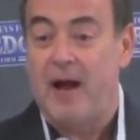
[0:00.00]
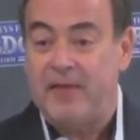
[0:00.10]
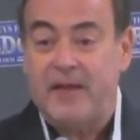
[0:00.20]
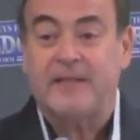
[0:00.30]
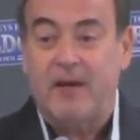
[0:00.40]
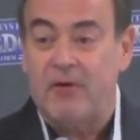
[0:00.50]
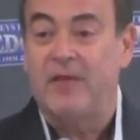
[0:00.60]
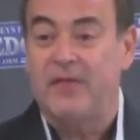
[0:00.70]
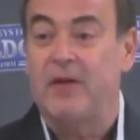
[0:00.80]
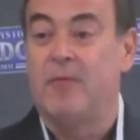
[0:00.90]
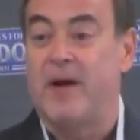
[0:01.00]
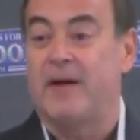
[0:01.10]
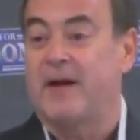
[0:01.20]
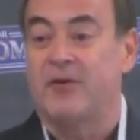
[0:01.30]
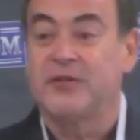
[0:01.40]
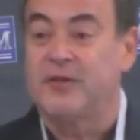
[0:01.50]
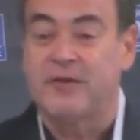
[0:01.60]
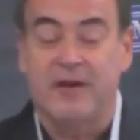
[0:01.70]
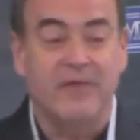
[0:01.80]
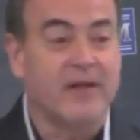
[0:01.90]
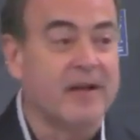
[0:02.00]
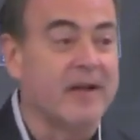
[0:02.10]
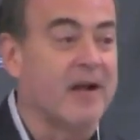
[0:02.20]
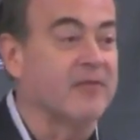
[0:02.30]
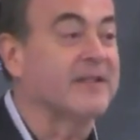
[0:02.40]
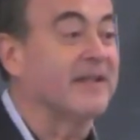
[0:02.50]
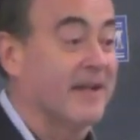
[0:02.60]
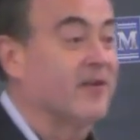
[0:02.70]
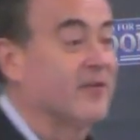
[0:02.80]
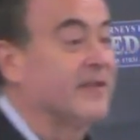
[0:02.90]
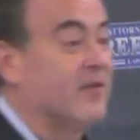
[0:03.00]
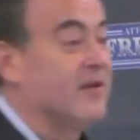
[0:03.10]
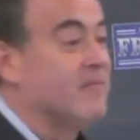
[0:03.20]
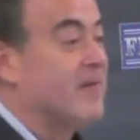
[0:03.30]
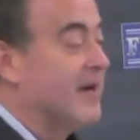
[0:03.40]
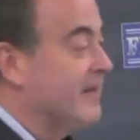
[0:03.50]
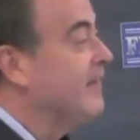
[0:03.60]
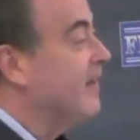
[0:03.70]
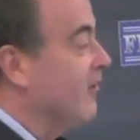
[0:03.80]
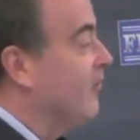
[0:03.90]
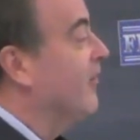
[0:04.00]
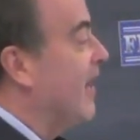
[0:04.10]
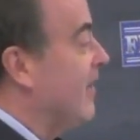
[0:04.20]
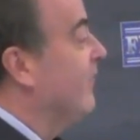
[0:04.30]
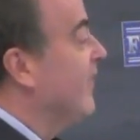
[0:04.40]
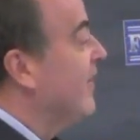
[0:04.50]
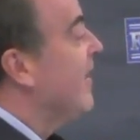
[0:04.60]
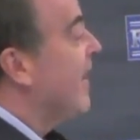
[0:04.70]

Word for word: That's how I feel about Arizona. I feel like I was in Arizona in my entire life,